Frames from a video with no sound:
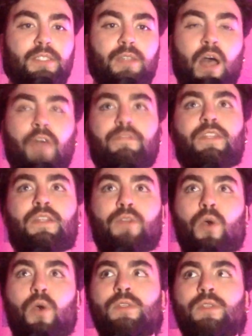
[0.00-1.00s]
it's
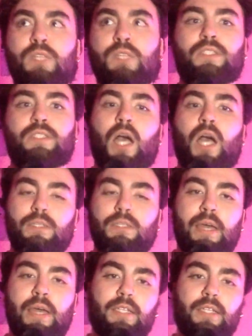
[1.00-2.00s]
often, no one really talks
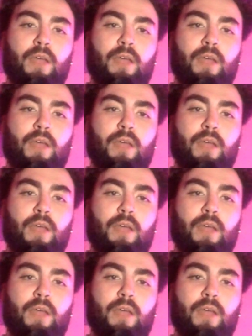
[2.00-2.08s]
about it.